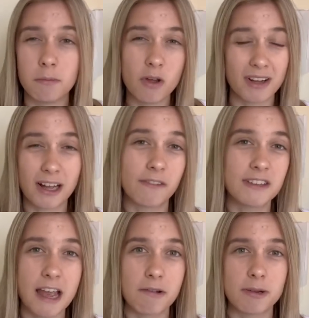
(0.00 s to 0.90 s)
Look, I
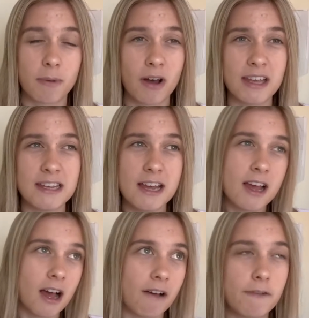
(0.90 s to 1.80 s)
think Eric Bailly,
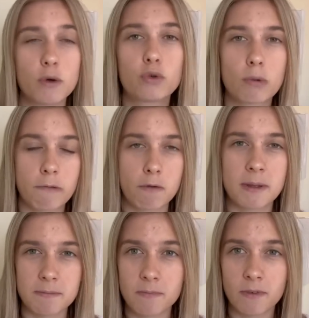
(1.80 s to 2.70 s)
I felt sorry for him
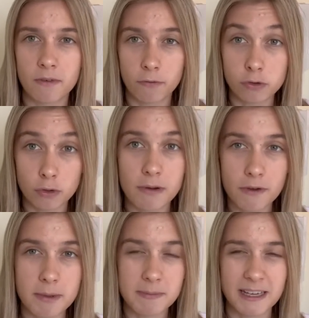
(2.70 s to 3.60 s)
at
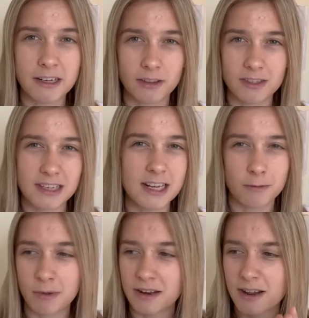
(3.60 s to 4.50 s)
the beginning of the season
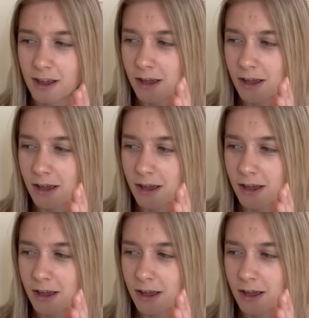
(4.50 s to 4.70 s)
when,